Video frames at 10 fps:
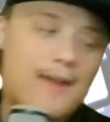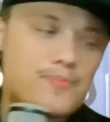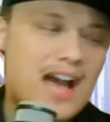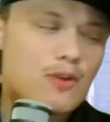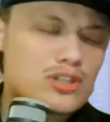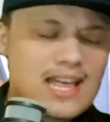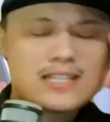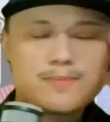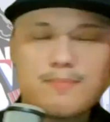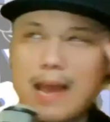
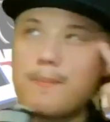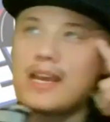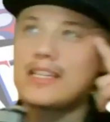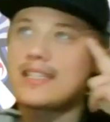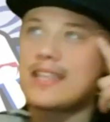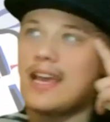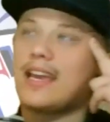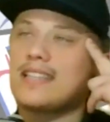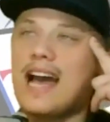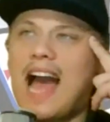that's my biggest thing
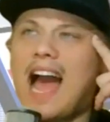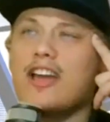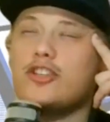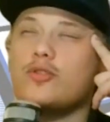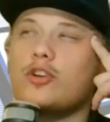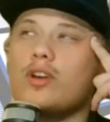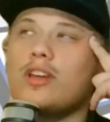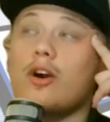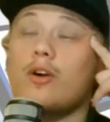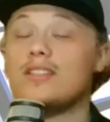is I do agree,
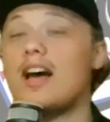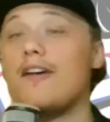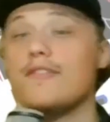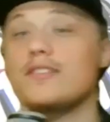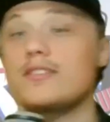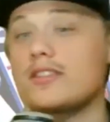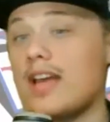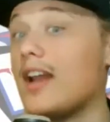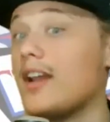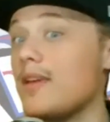though. His offense
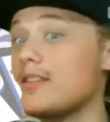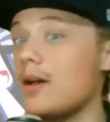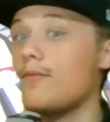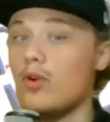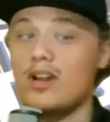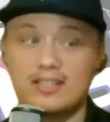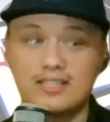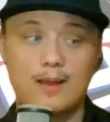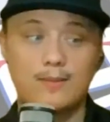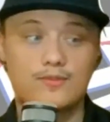kind of makes up for it at
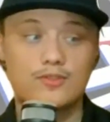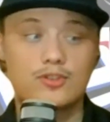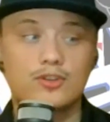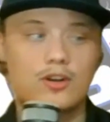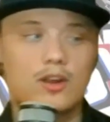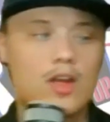times, for sure.